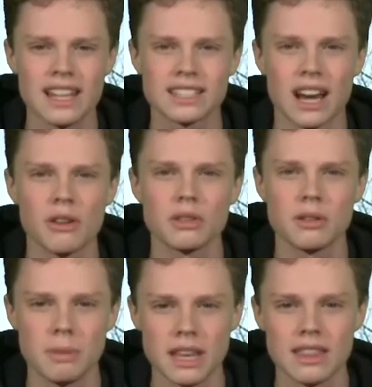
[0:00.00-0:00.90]
It's going
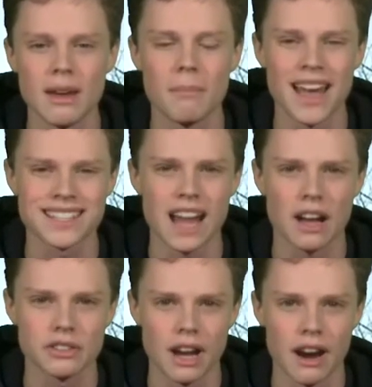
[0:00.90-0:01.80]
to be the best
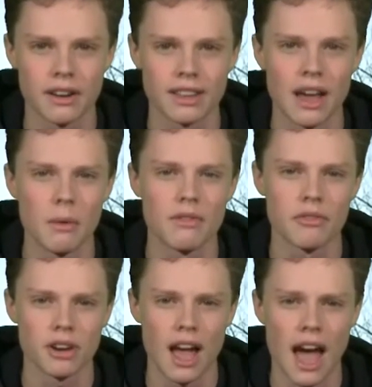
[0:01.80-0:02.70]
Dr. Harriton that we've
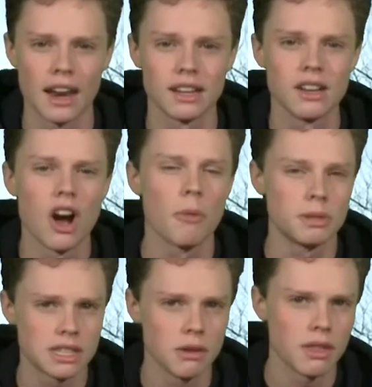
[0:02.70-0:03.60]
ever had. Hope
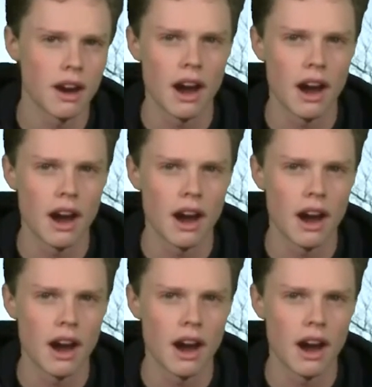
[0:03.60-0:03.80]
to see you there,